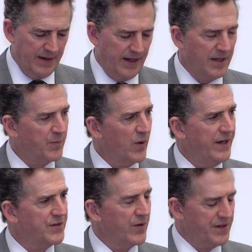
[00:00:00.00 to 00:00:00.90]
it
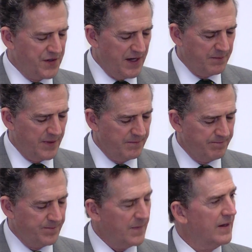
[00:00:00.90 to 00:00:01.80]
breeds
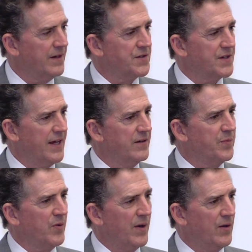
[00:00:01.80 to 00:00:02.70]
resentment instead of
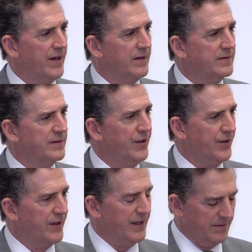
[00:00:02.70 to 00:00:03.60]
promoting
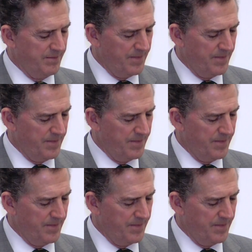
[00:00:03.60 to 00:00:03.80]
unity.